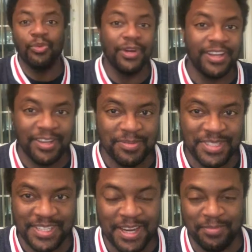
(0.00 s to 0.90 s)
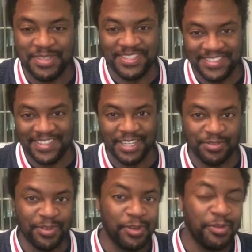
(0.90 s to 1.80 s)
When it comes to the opposite
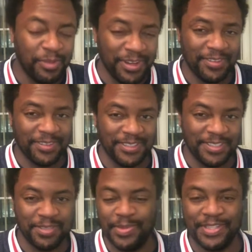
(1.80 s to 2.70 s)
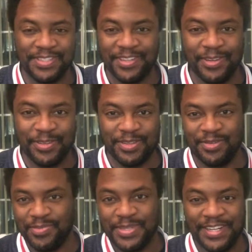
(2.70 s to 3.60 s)
sex for either one of us, especially those that
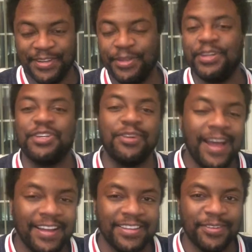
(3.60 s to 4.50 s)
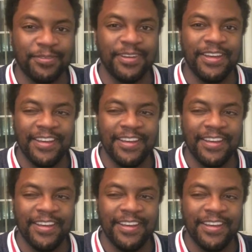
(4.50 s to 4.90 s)
are particularly attractive,